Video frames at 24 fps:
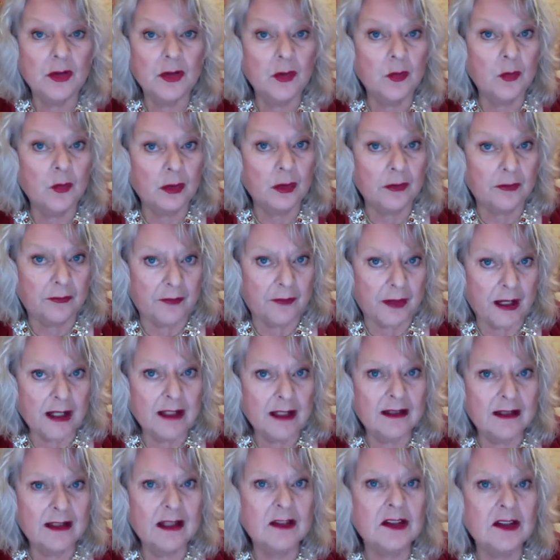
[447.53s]
will
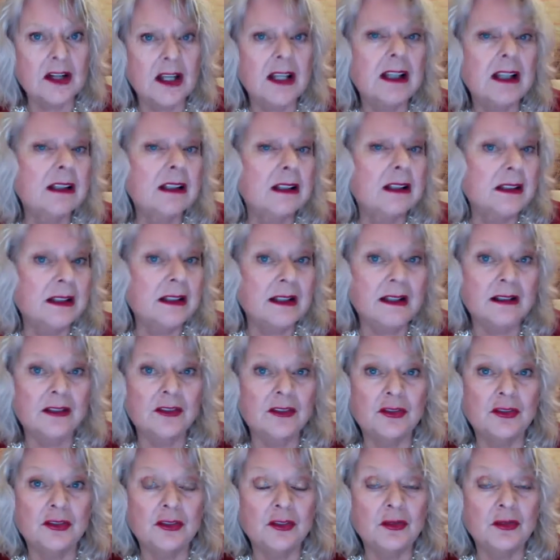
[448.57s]
fight their
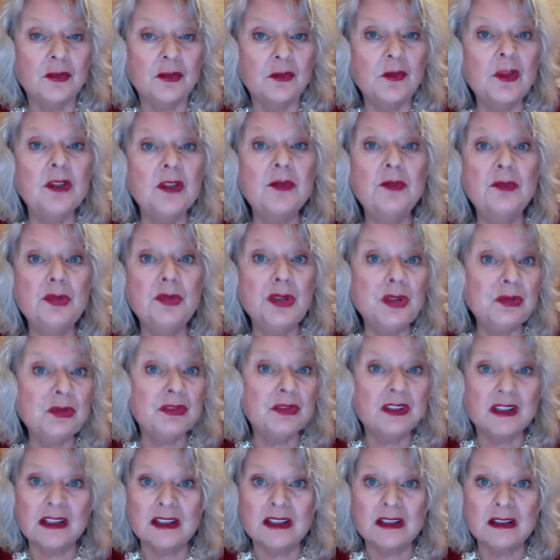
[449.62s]
ugliness with
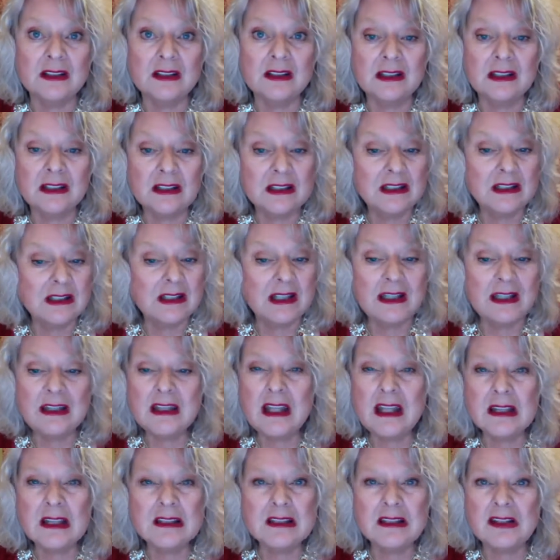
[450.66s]
beauty. And
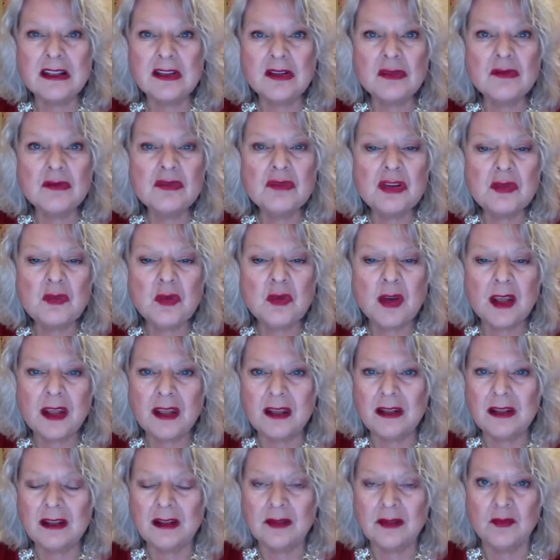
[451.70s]
that's the only way
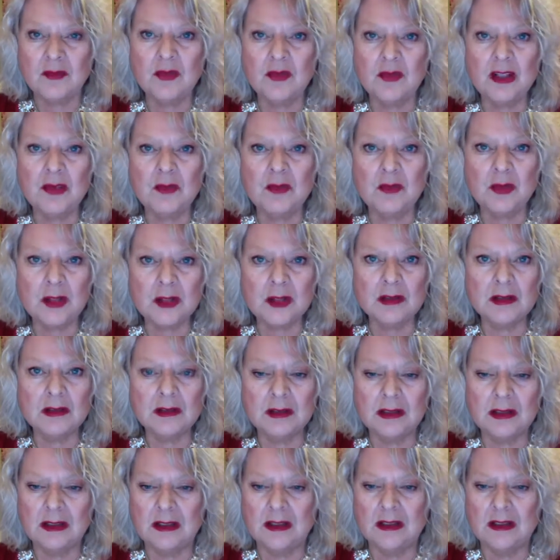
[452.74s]
we
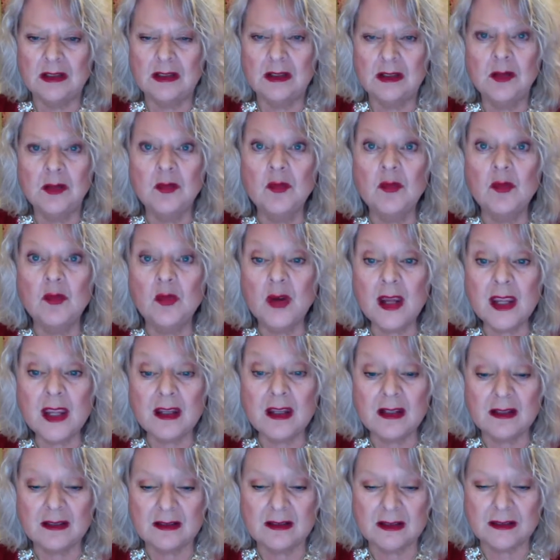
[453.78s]
will
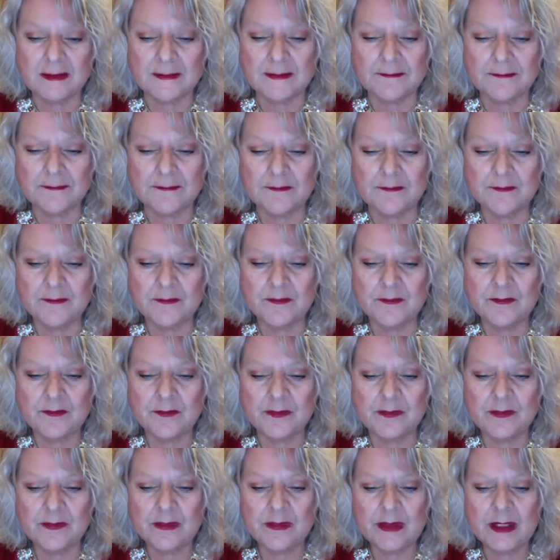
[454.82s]
win.
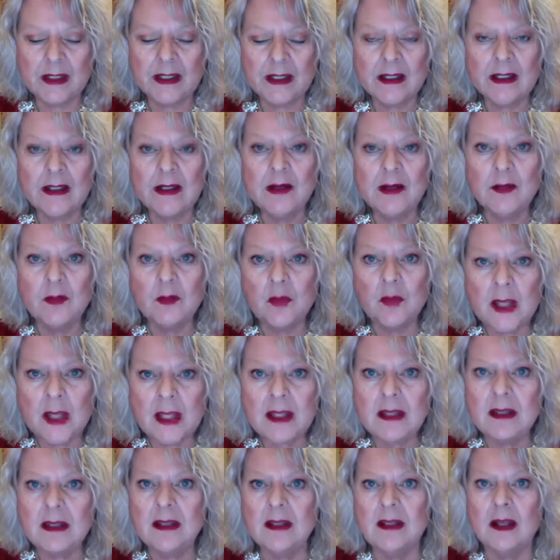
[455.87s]

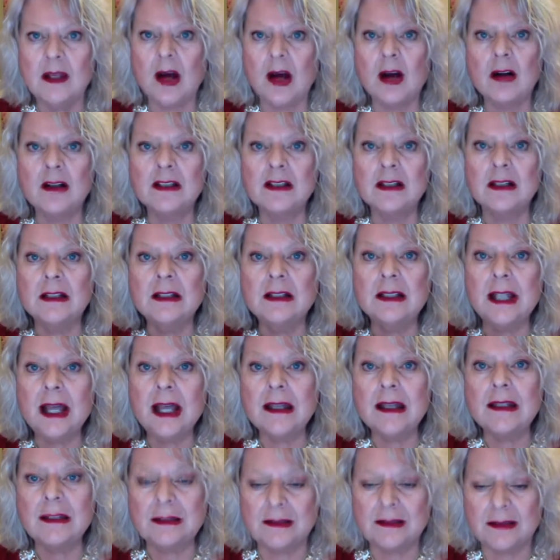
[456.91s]
We are the
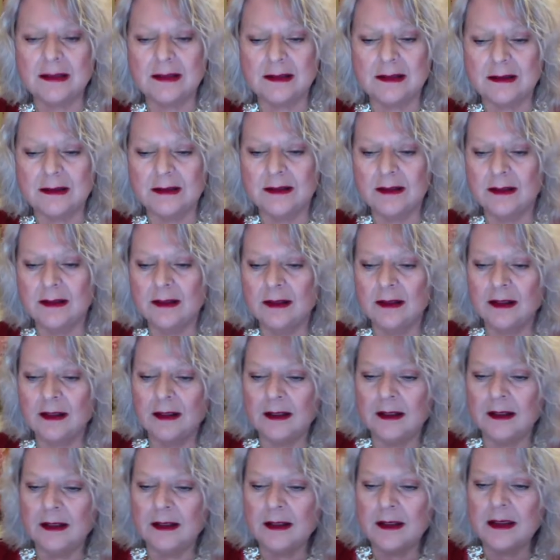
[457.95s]
light
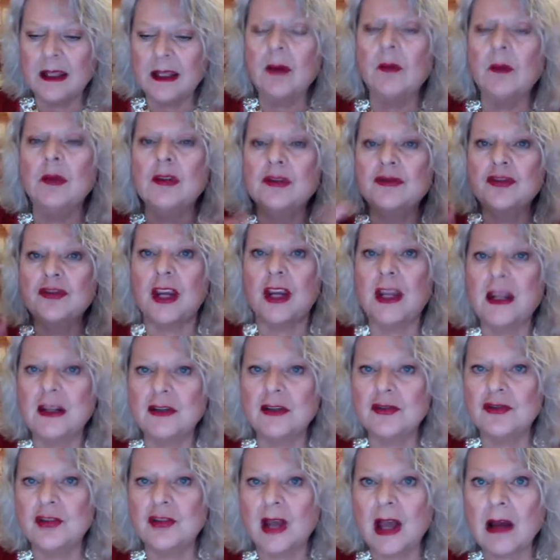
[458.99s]
that will
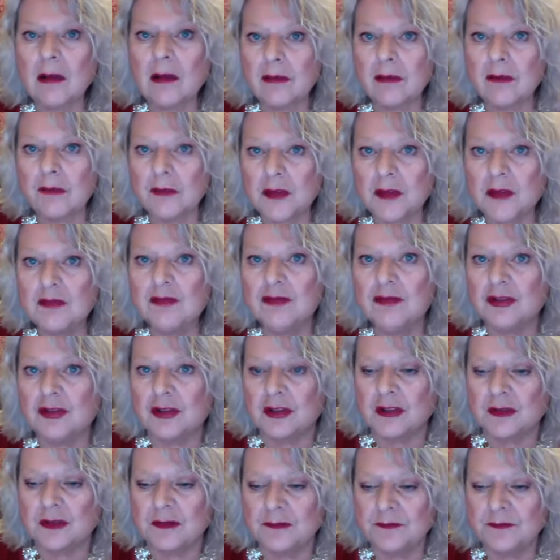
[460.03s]
change our future.